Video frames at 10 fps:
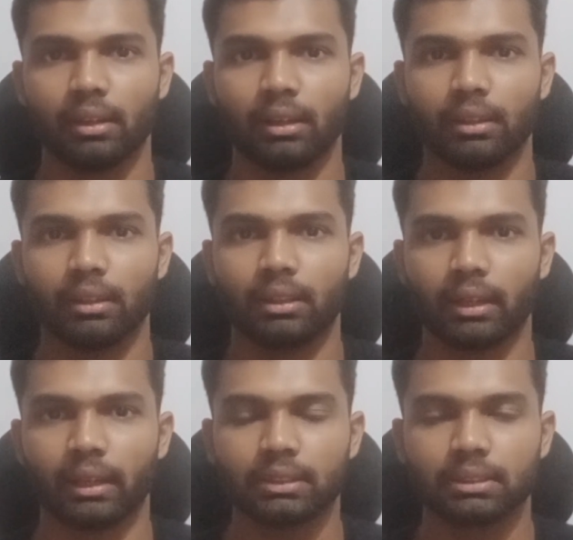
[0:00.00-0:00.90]
The
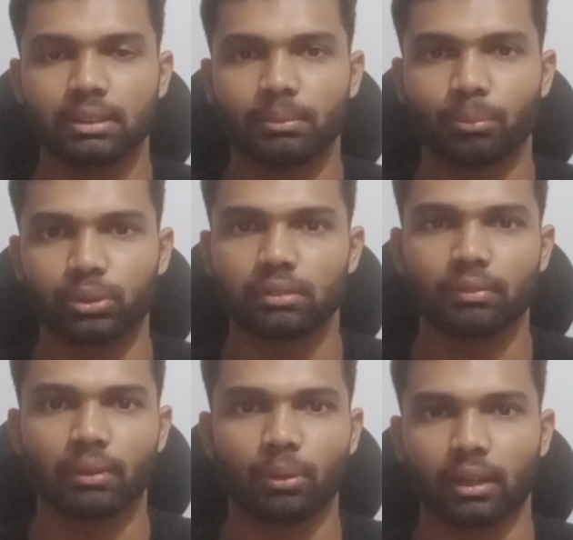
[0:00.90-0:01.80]
index proportion will
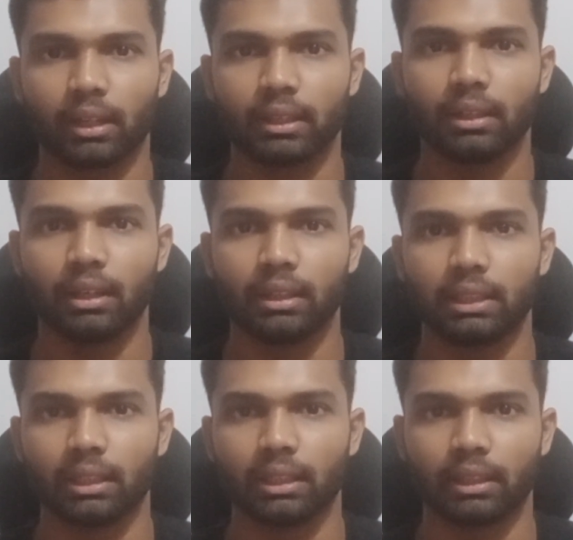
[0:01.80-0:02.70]
work like
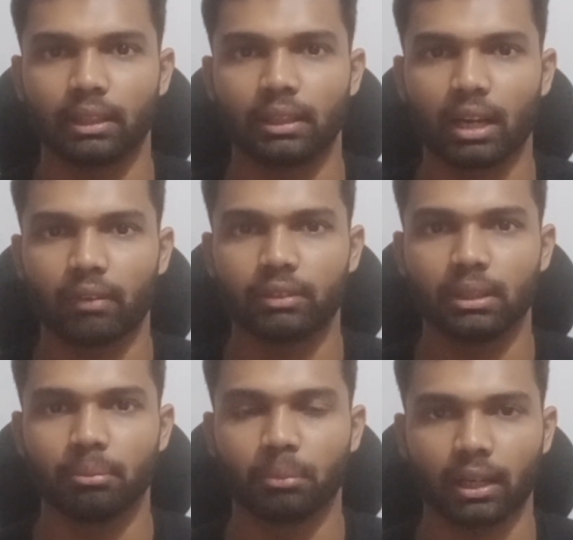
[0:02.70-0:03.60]
the in order of the
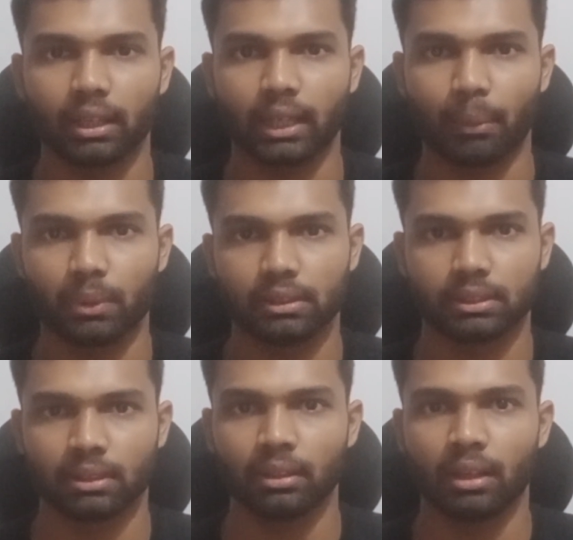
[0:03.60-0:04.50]
market
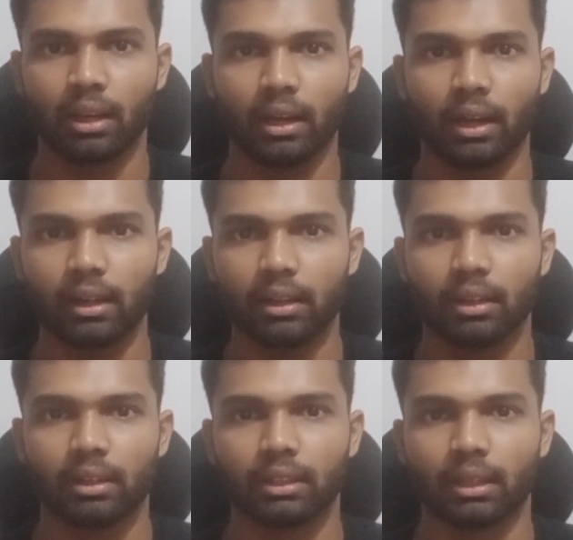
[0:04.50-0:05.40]
capitalization, and
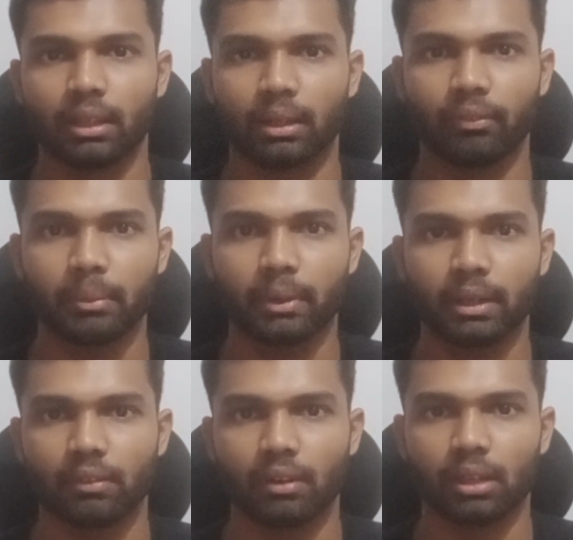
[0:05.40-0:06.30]
the fund manager
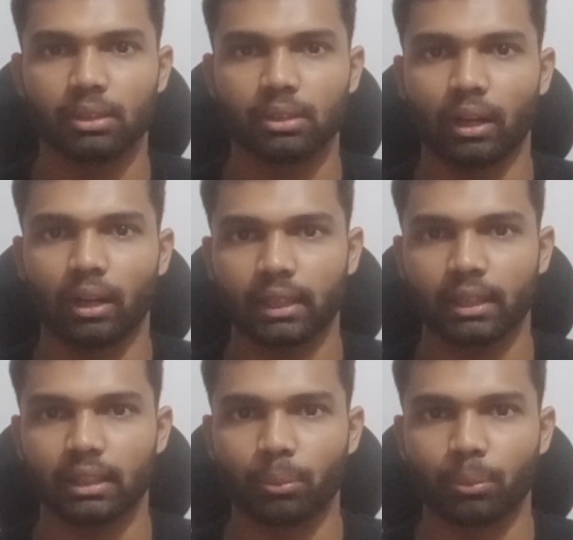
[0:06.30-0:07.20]
will also allocate the
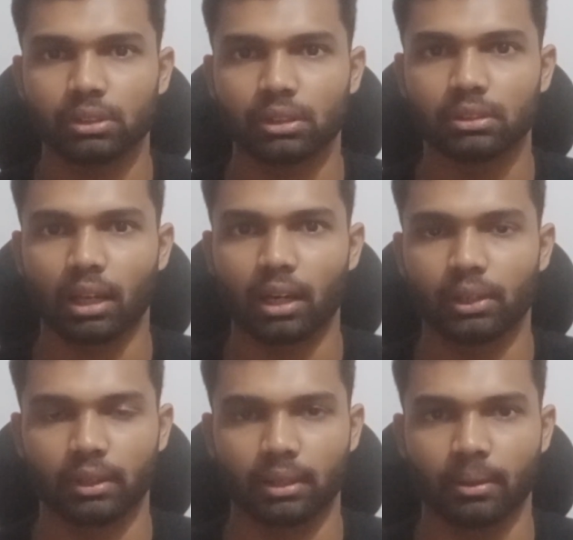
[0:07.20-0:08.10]
positions according to
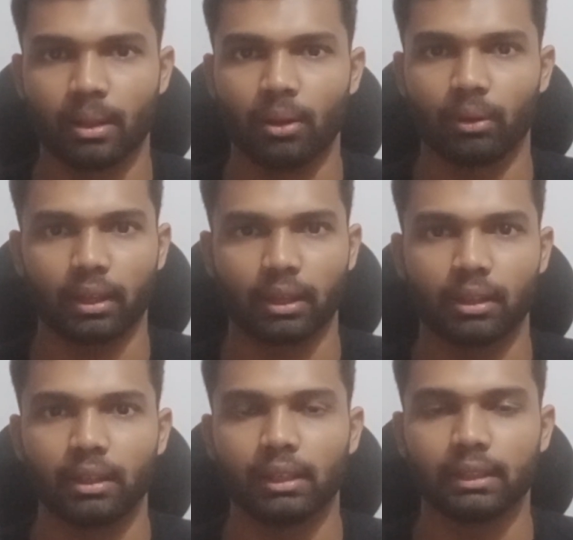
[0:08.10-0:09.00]
it. Okay.
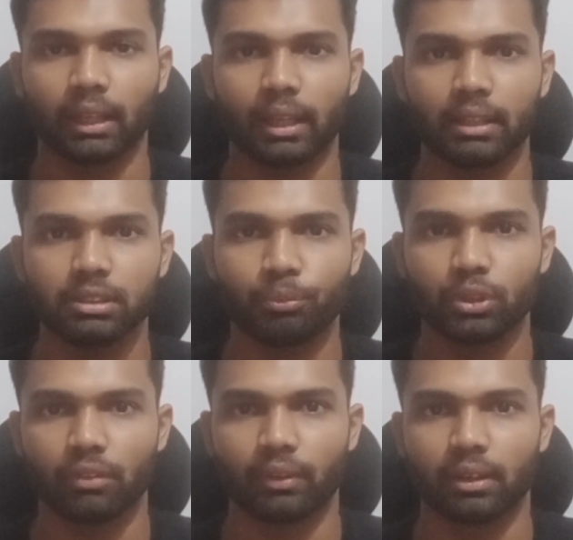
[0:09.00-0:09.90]
In the case of mutual
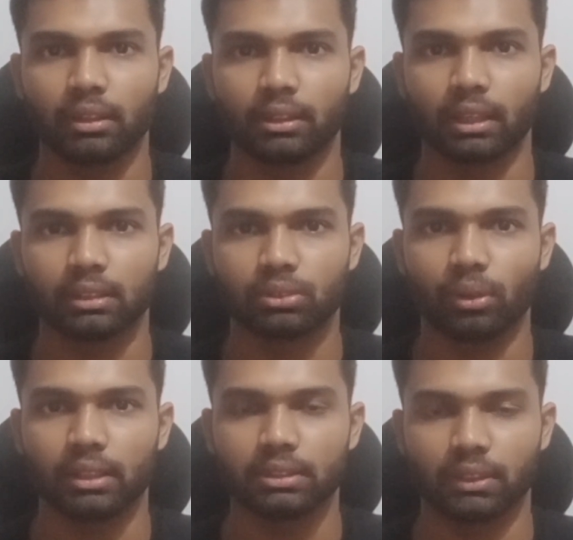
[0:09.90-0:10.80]
fund, the story
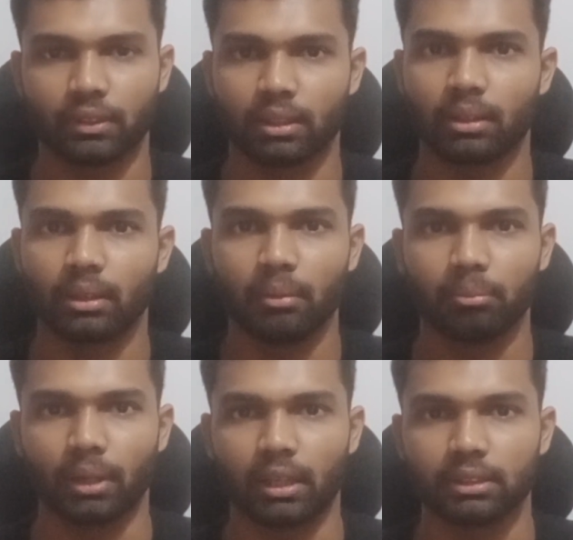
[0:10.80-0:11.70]
is different
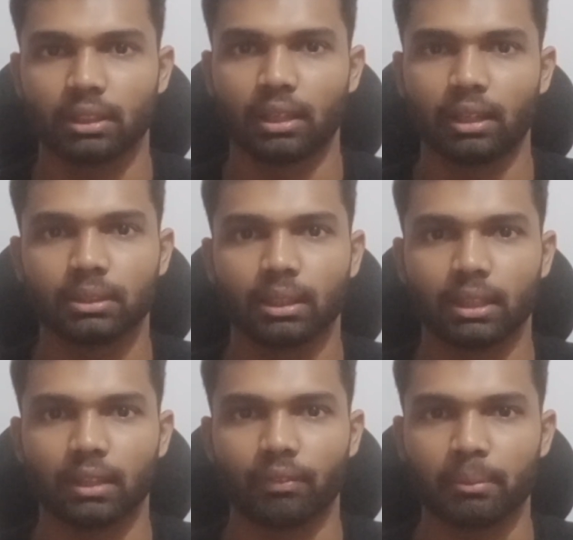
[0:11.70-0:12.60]
because the
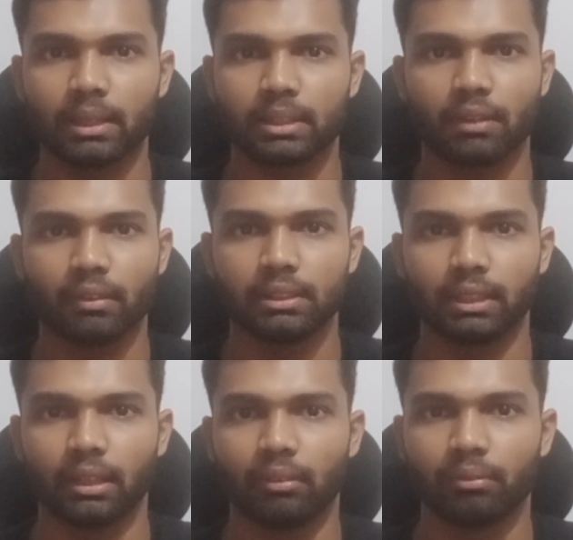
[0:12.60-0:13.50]
fund manager will
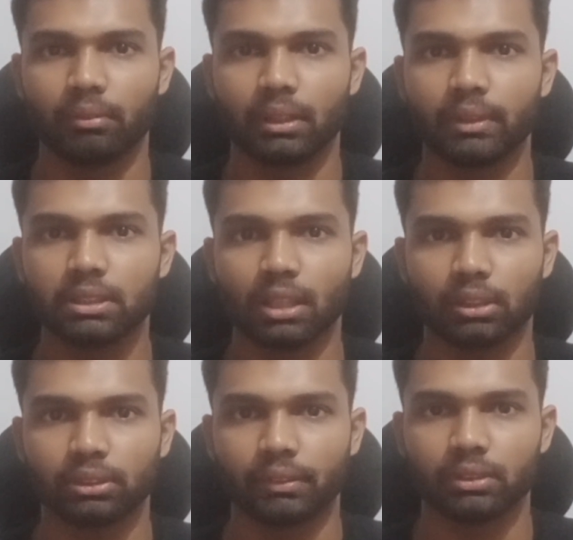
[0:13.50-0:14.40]
decide in which stocks
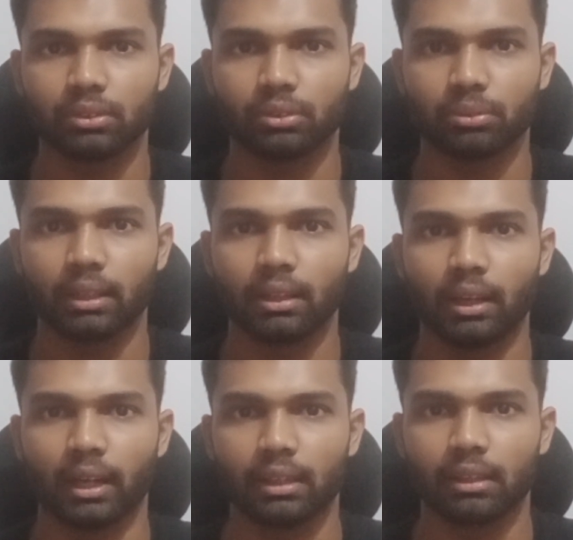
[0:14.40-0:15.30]
he should buy
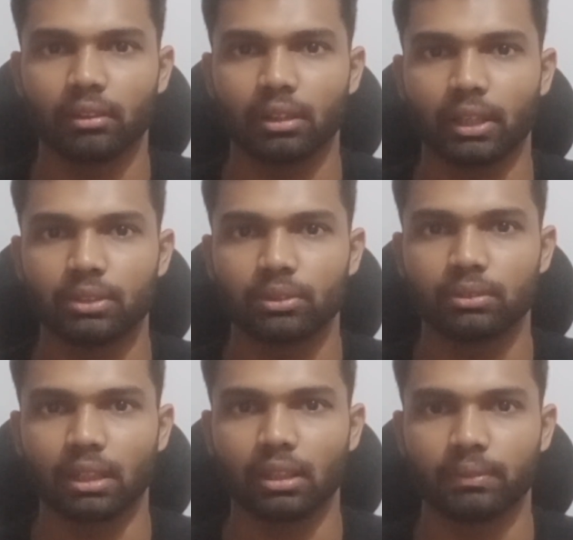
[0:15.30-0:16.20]
and he should
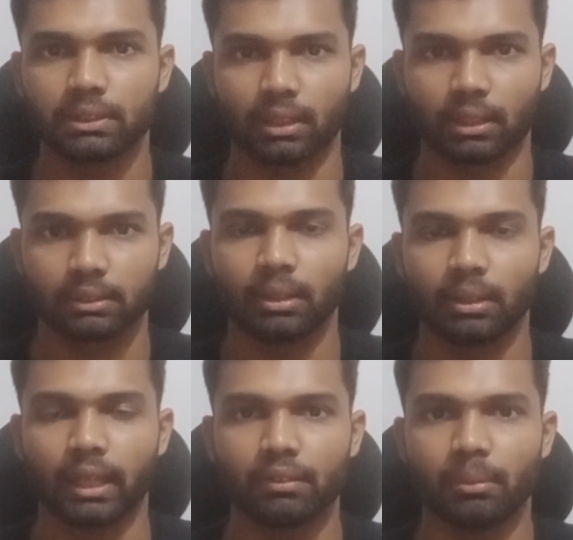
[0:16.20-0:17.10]
sell which stocks. That
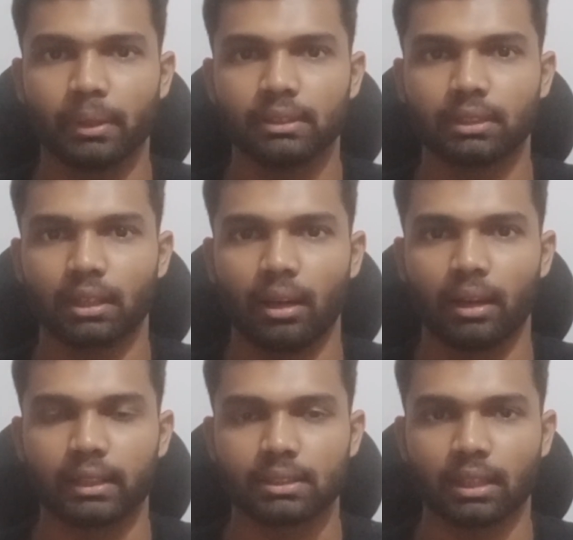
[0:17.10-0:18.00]
will bring an
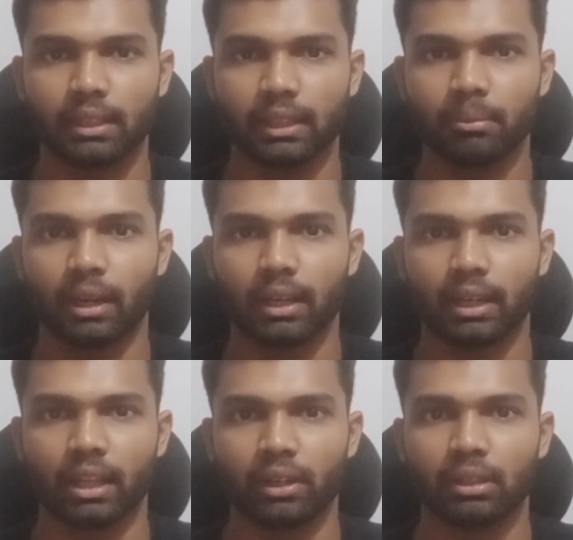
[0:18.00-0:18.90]
extra team and
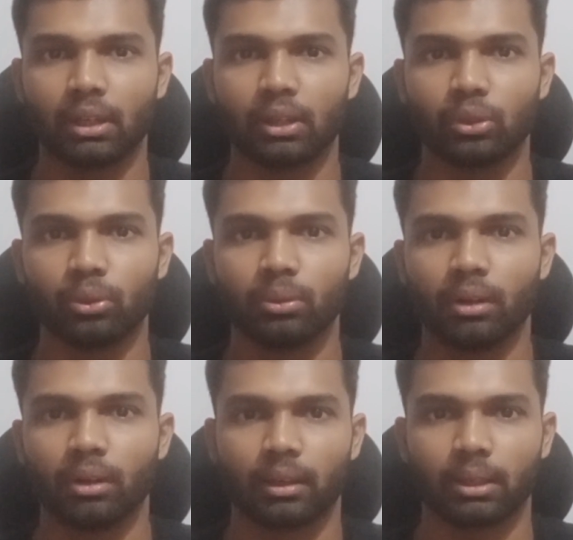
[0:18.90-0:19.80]
effort to
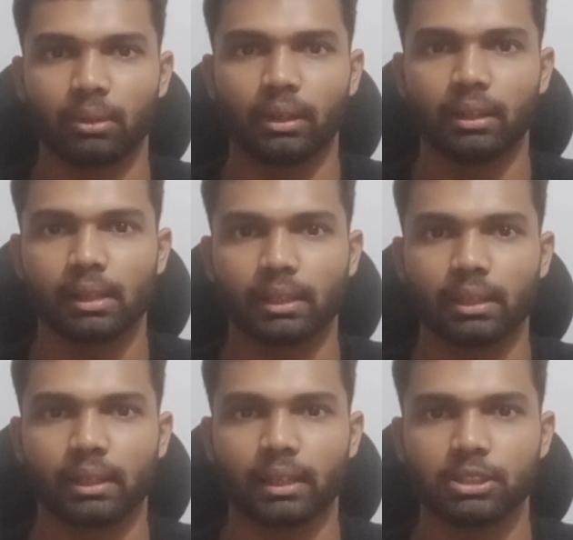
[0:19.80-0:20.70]
give a return
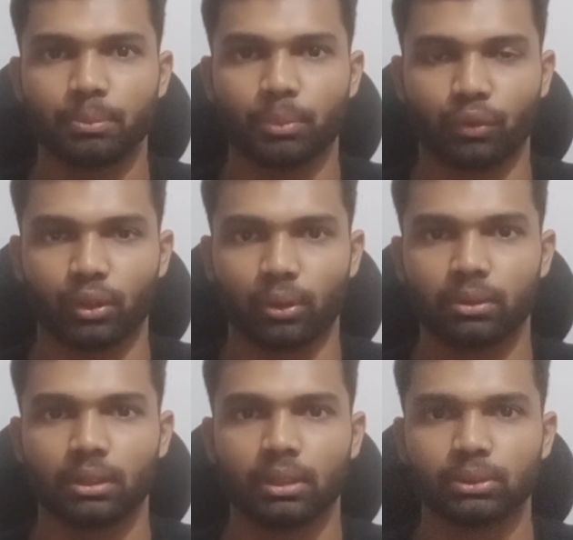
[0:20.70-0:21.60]
in his portfolio,
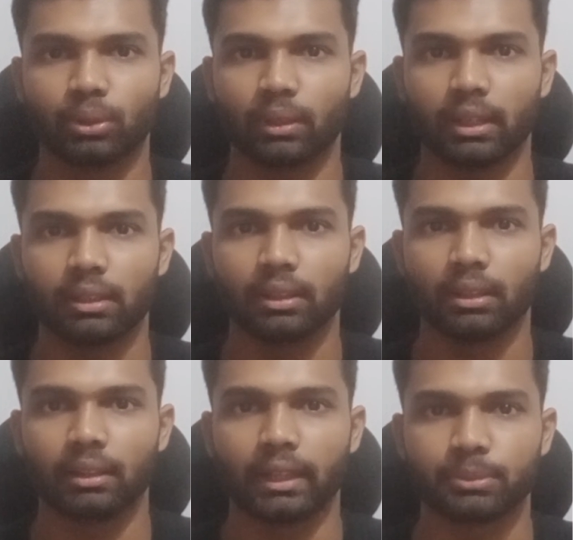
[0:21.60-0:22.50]
so that
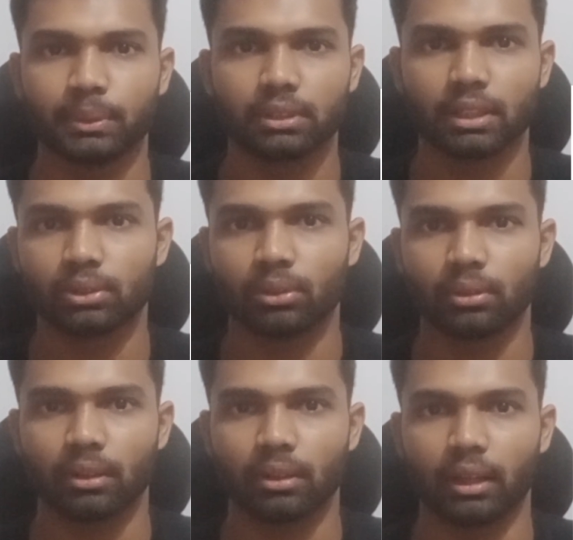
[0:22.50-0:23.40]
the expense ratio
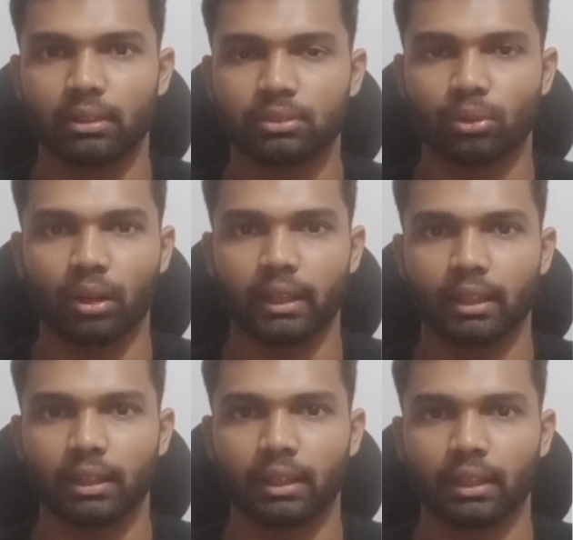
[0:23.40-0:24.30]
is so high
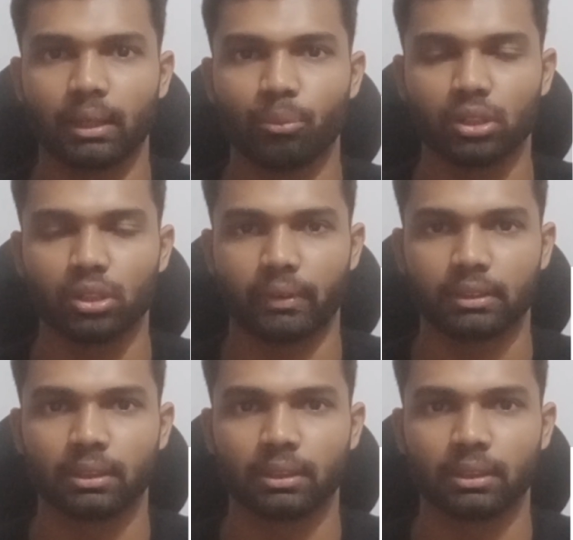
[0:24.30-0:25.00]
in the mutual fund.